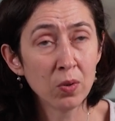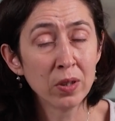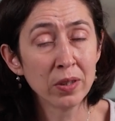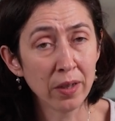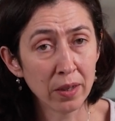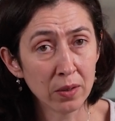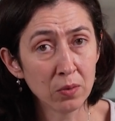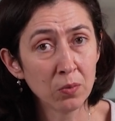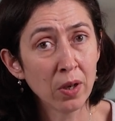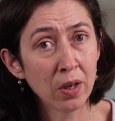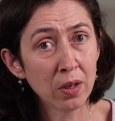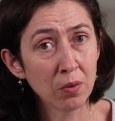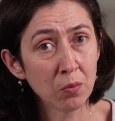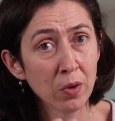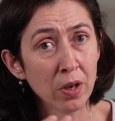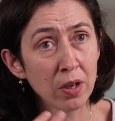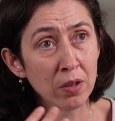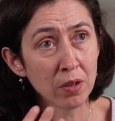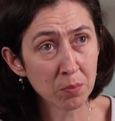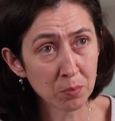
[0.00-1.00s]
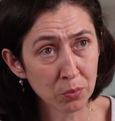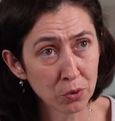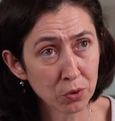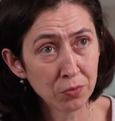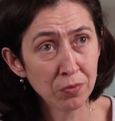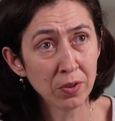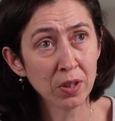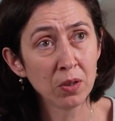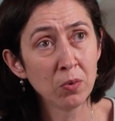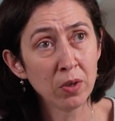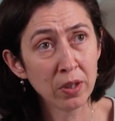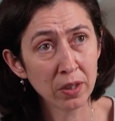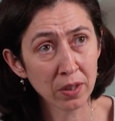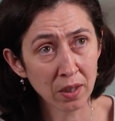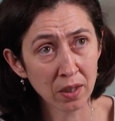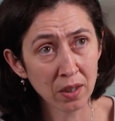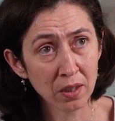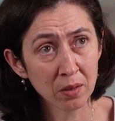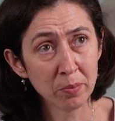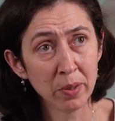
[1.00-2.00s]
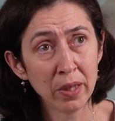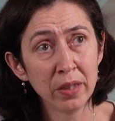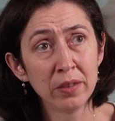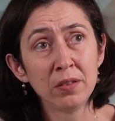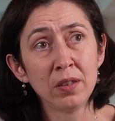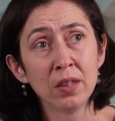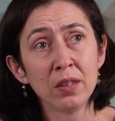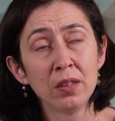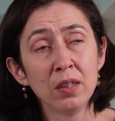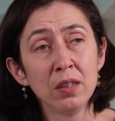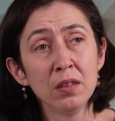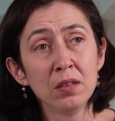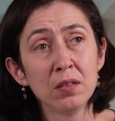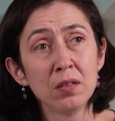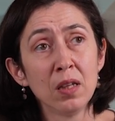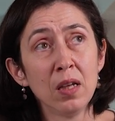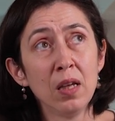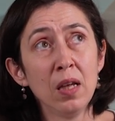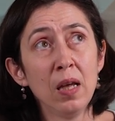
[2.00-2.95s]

Again, we are improving, we are getting better at it.